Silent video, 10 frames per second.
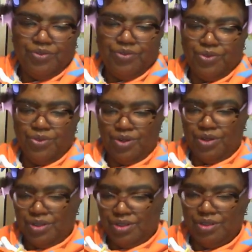Or
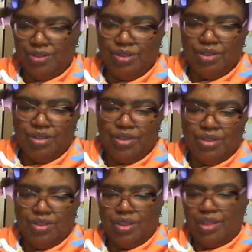
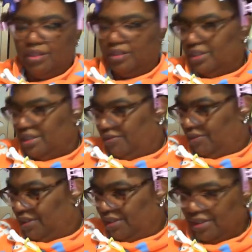
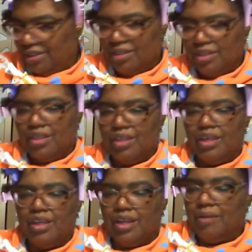leave-in,
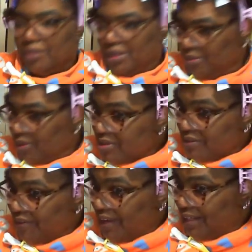and I'm
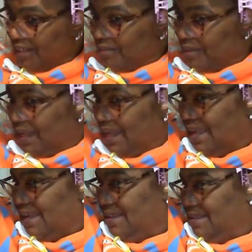emulsifying it in my
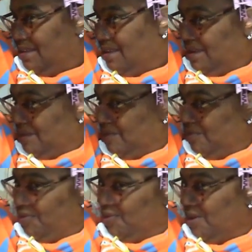hand
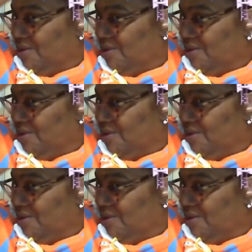before I